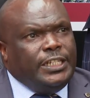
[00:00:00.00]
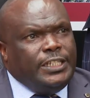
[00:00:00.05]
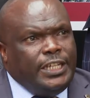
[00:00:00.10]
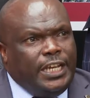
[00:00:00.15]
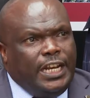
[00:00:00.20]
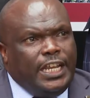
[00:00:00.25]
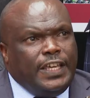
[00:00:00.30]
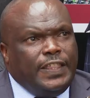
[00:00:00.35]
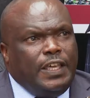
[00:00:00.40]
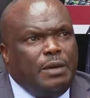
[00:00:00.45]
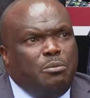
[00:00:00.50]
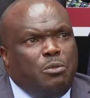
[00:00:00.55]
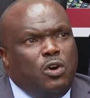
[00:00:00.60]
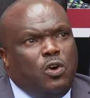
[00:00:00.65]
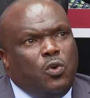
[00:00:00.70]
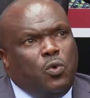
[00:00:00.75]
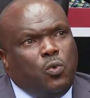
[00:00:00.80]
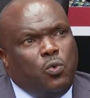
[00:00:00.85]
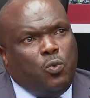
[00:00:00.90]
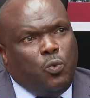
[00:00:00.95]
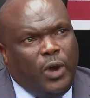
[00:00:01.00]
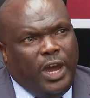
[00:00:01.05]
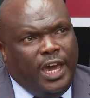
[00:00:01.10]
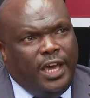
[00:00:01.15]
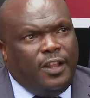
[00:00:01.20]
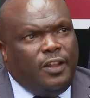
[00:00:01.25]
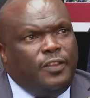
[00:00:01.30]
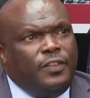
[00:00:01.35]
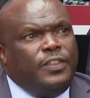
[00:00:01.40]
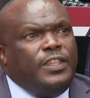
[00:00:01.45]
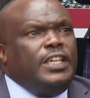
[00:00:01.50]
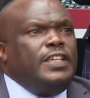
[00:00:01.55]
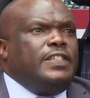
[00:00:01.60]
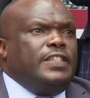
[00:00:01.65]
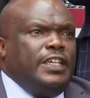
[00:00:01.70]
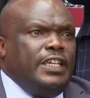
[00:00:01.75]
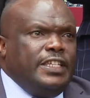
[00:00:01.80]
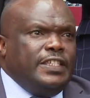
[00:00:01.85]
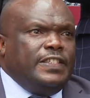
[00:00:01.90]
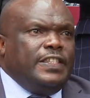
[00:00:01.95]
telling them, well,
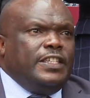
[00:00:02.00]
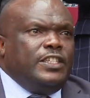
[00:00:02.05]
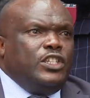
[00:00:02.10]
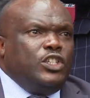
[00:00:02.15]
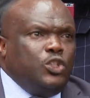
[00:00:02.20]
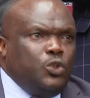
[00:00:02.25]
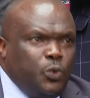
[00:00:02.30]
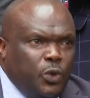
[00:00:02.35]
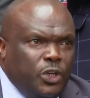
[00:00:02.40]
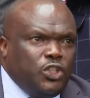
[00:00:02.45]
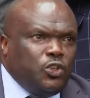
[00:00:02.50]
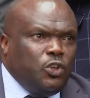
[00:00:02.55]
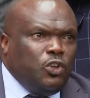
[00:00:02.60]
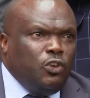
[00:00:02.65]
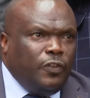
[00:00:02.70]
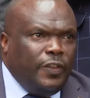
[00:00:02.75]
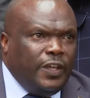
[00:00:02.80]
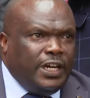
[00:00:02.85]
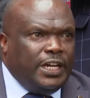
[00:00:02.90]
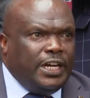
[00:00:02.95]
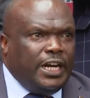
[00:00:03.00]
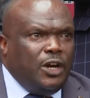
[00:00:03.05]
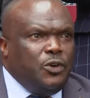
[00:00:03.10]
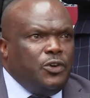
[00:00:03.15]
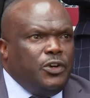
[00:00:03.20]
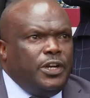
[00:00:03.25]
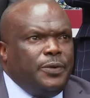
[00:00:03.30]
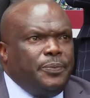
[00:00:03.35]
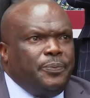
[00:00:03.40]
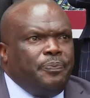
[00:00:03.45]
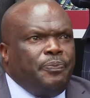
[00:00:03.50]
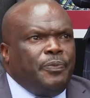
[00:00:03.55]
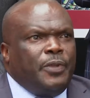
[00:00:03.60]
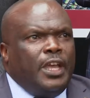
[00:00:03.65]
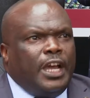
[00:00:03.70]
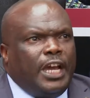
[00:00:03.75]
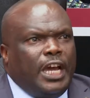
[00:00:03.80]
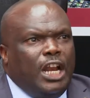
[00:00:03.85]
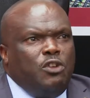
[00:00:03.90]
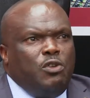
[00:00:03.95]
this is the situation on the ground.
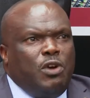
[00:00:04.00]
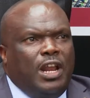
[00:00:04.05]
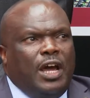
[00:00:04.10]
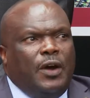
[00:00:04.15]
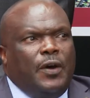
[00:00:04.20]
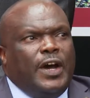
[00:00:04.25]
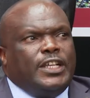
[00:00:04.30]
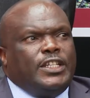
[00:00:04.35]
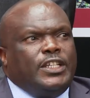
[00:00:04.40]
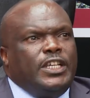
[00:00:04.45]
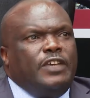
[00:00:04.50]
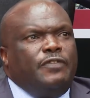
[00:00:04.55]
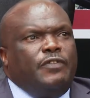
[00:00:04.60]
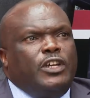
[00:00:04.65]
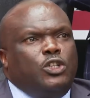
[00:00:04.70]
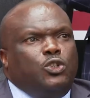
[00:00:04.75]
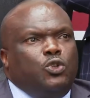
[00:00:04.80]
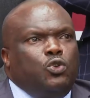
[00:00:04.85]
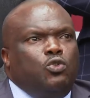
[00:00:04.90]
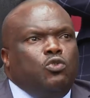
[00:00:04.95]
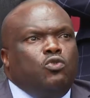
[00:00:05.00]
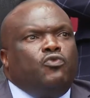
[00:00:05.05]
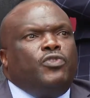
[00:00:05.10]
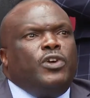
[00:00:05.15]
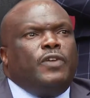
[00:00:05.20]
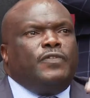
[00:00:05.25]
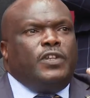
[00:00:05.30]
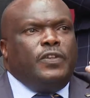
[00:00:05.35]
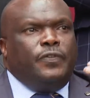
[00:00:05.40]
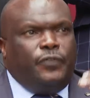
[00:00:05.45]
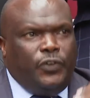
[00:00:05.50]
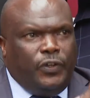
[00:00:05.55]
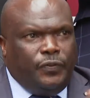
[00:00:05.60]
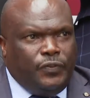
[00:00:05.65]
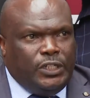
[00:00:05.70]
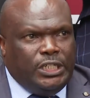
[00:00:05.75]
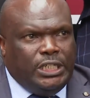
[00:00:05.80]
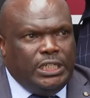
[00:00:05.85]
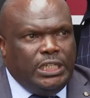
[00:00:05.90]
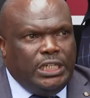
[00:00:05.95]
Can you allow us even to do
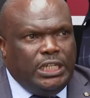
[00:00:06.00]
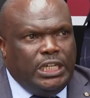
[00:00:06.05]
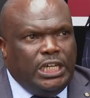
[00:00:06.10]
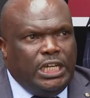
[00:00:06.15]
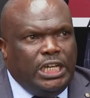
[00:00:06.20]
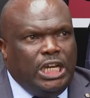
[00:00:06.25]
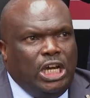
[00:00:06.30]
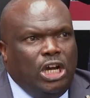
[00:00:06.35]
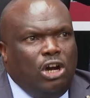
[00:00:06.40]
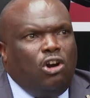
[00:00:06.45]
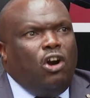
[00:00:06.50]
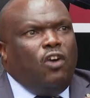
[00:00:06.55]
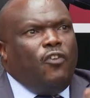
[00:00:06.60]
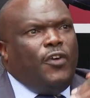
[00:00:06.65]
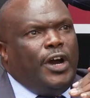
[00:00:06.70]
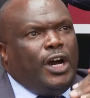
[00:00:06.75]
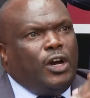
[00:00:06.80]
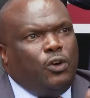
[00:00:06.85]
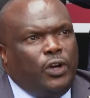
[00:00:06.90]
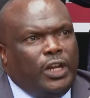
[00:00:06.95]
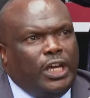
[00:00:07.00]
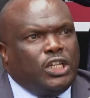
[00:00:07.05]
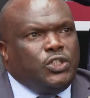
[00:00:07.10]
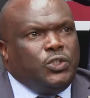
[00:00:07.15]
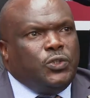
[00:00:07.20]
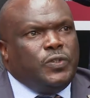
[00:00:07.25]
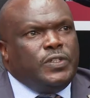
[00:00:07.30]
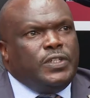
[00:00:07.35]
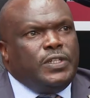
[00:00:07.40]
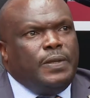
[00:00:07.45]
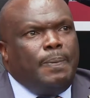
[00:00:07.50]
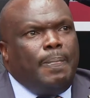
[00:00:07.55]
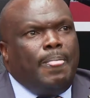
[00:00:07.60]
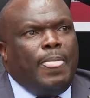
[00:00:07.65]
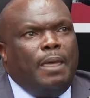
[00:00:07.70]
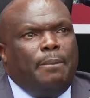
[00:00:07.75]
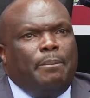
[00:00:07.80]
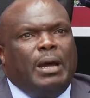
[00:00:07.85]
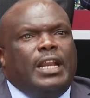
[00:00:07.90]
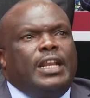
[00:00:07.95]
50-50 of our collections?
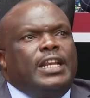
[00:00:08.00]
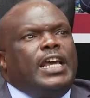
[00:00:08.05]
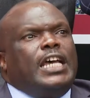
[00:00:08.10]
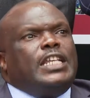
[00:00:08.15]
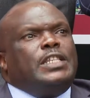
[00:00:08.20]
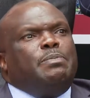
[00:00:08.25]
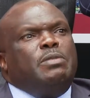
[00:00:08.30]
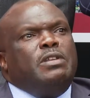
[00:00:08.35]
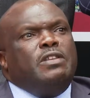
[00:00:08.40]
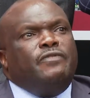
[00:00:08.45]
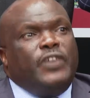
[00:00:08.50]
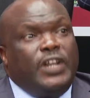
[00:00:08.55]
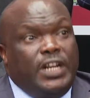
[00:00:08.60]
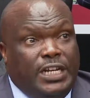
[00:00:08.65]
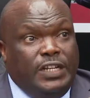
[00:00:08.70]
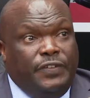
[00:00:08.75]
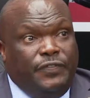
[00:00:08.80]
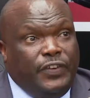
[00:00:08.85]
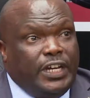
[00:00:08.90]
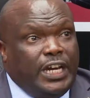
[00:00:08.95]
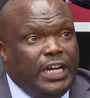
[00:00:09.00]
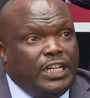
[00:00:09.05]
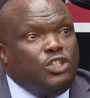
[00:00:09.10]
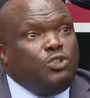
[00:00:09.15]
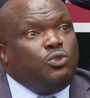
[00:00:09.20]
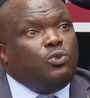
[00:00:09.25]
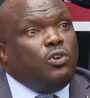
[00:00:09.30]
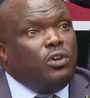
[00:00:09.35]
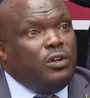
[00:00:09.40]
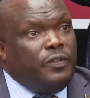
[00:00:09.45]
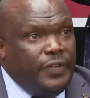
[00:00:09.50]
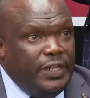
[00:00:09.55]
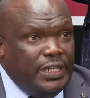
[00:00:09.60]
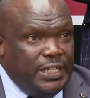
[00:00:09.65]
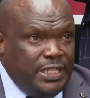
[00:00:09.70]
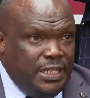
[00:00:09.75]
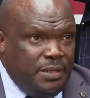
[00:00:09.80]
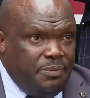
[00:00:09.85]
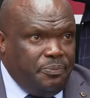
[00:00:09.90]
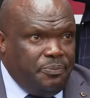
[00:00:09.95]
But it has been very difficult to
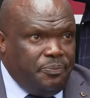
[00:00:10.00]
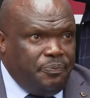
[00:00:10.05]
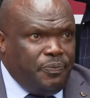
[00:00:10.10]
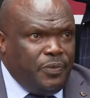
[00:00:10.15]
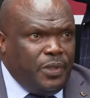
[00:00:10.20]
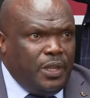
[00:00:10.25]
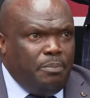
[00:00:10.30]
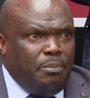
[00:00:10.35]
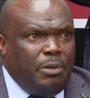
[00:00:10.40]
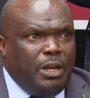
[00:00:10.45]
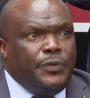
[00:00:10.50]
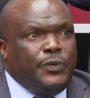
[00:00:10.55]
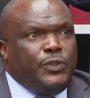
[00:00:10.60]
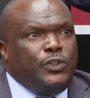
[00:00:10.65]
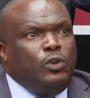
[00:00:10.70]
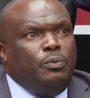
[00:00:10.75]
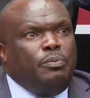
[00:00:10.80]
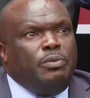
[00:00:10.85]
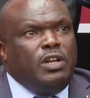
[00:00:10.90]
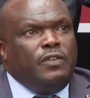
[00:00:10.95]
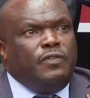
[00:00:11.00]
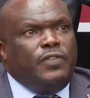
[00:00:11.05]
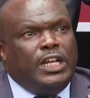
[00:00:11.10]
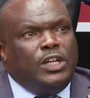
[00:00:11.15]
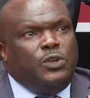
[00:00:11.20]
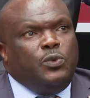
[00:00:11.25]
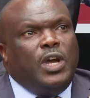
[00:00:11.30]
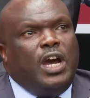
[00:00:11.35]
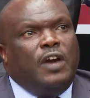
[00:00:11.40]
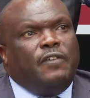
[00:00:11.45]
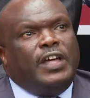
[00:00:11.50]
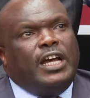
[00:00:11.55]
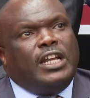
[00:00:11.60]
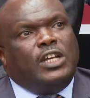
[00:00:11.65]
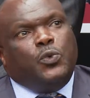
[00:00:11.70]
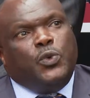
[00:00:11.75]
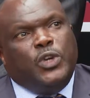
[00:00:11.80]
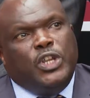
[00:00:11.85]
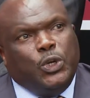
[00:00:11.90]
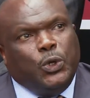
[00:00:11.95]
convince them. But we still believe that we have
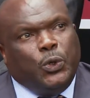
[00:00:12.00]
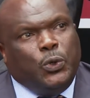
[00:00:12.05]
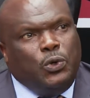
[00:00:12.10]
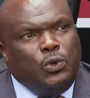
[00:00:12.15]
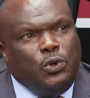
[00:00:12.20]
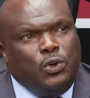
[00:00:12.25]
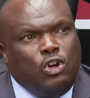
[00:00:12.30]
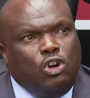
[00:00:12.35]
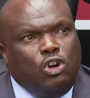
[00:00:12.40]
that window